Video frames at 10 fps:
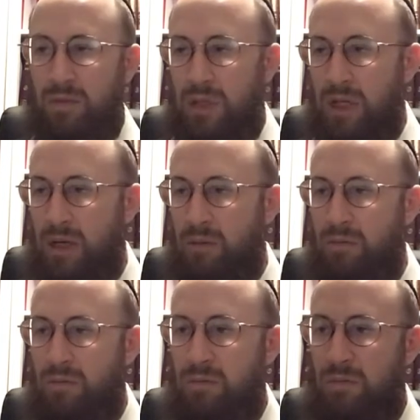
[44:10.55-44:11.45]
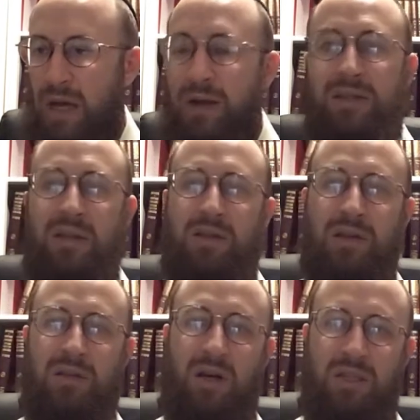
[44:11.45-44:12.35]
how to see
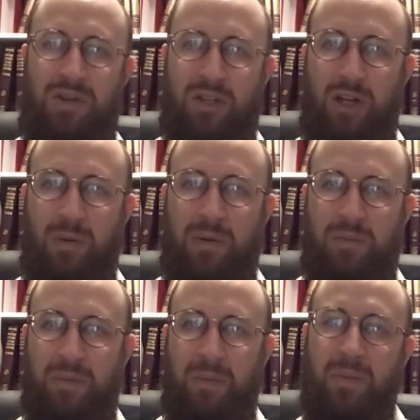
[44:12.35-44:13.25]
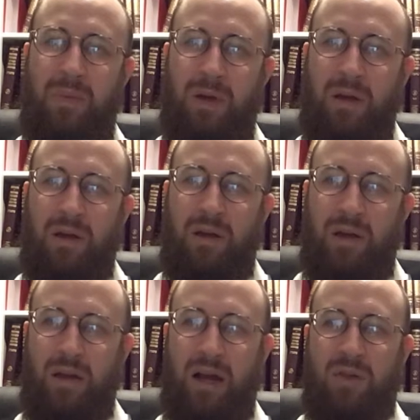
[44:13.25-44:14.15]
things in the eyes of Hashem
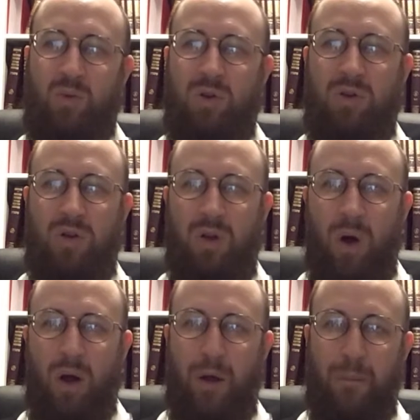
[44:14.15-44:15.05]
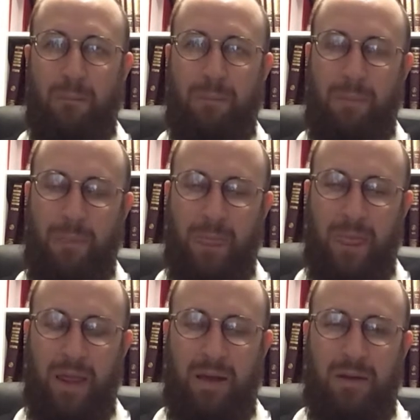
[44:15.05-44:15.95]
and how the world could look.
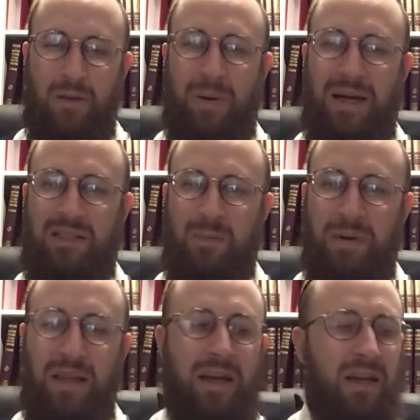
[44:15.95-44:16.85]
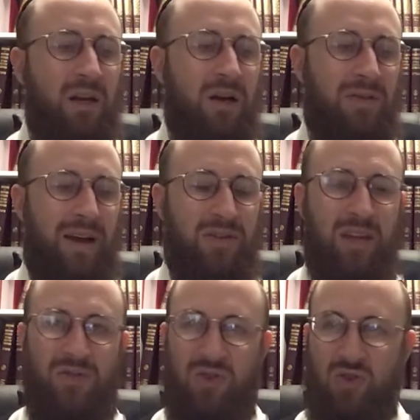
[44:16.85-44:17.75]
The possibility of having
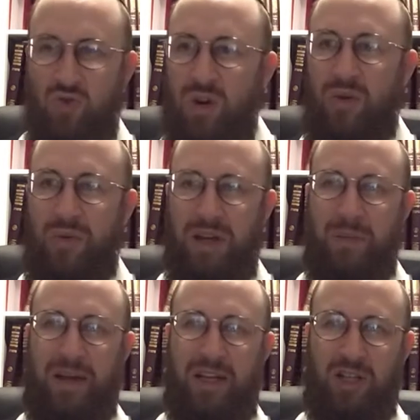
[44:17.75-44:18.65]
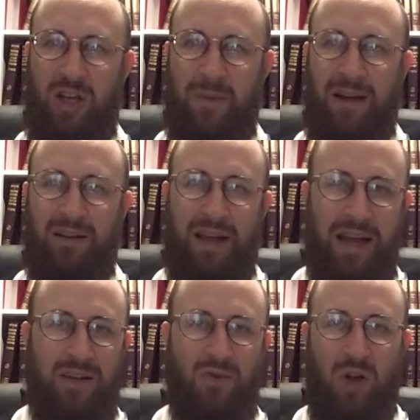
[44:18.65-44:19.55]
even a stronger Re'iyah Bein Hashem in a
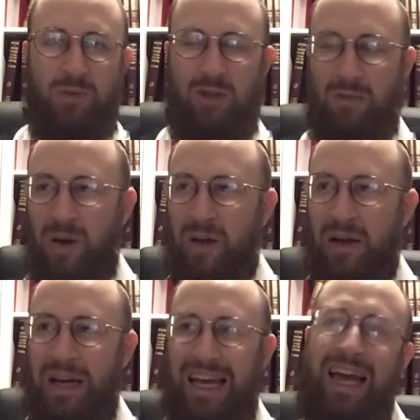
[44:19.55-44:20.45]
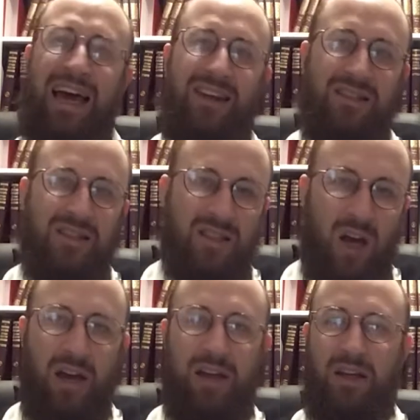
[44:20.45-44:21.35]
land of Ahayim Shemaya and a
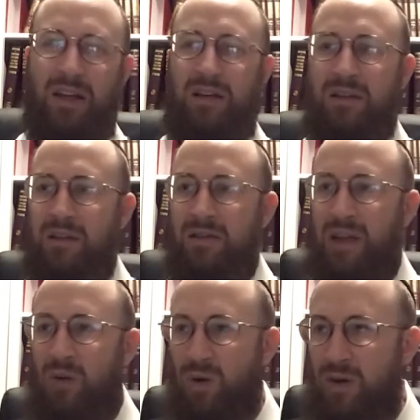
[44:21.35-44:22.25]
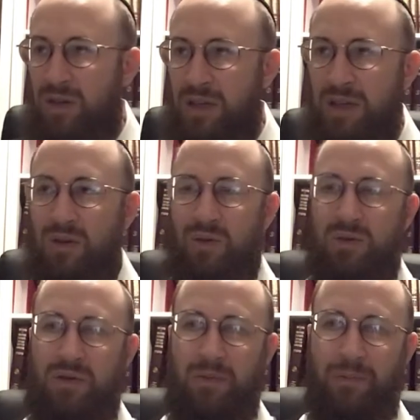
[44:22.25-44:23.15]
society that all
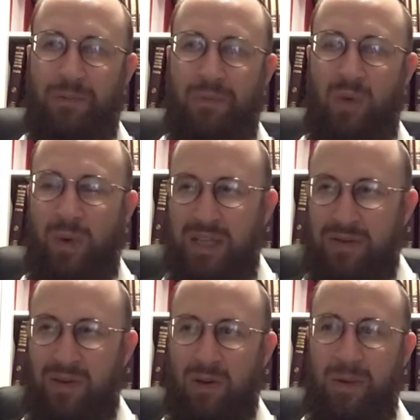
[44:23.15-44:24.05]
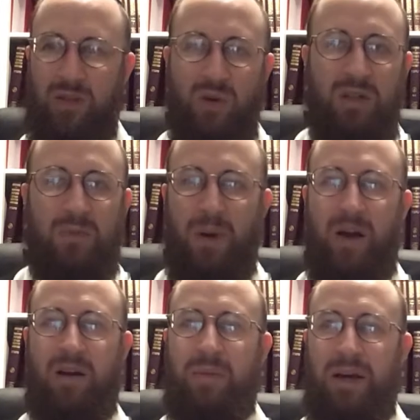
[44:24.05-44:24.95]
continues the ways of Avram and is all
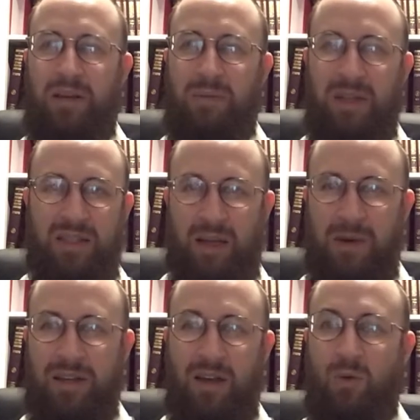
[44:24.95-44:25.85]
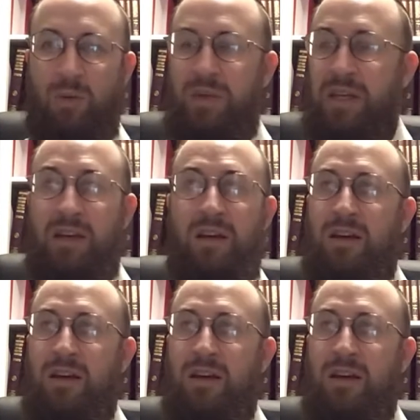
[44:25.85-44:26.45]
inspired by the same idea will be